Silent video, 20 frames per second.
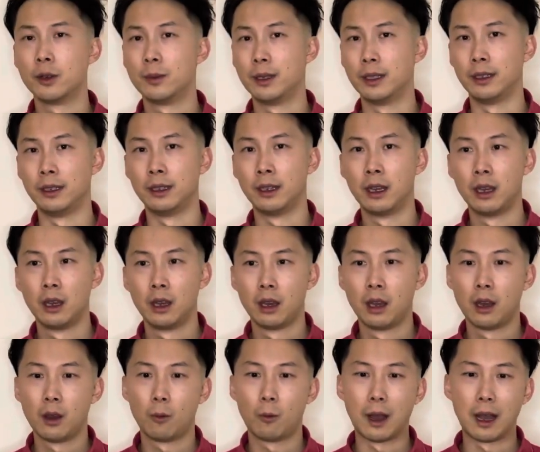And
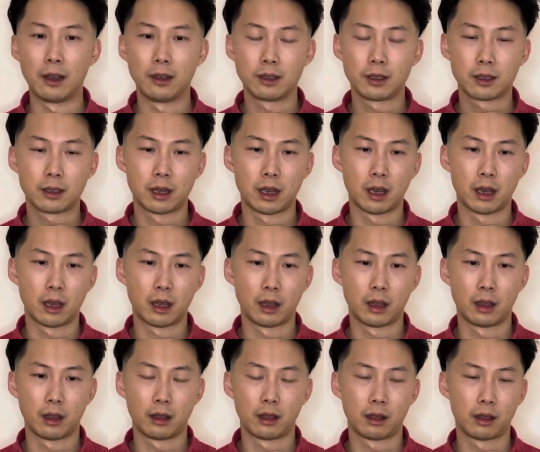whilst
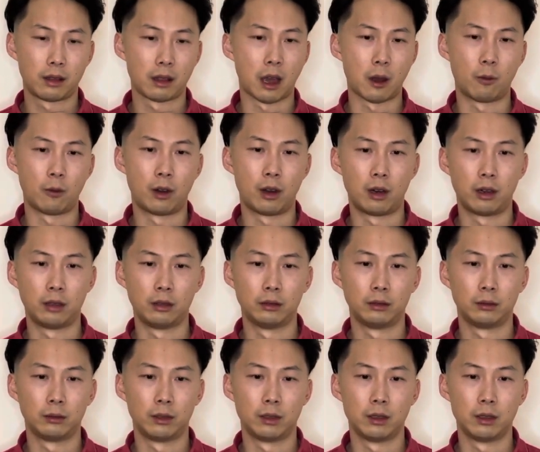that one
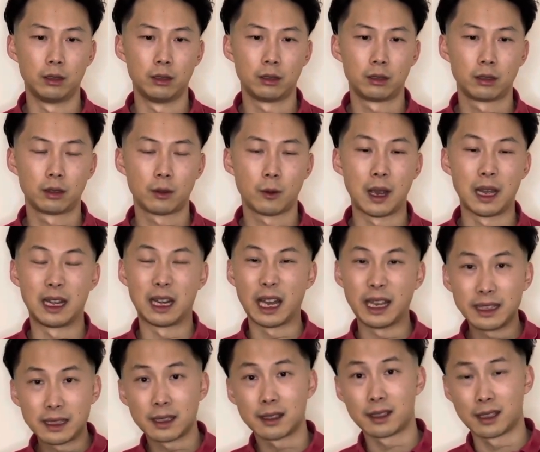was quite
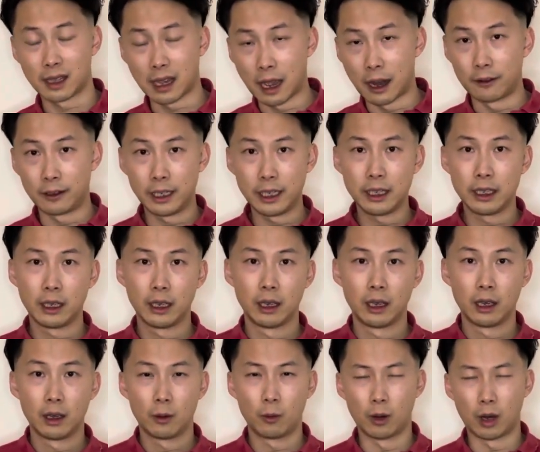light to carry,
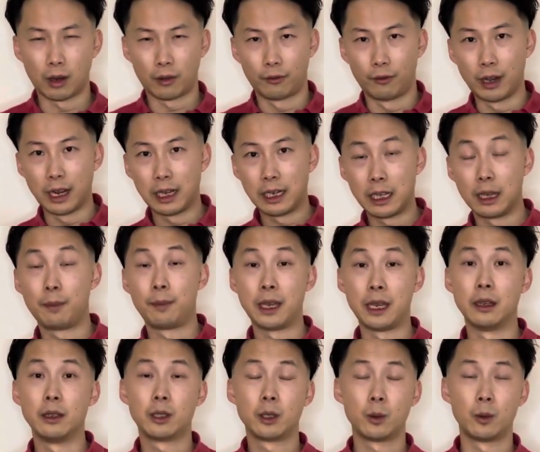what really
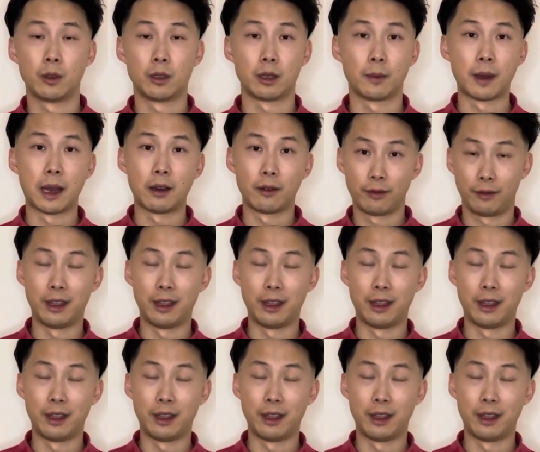appealed to us about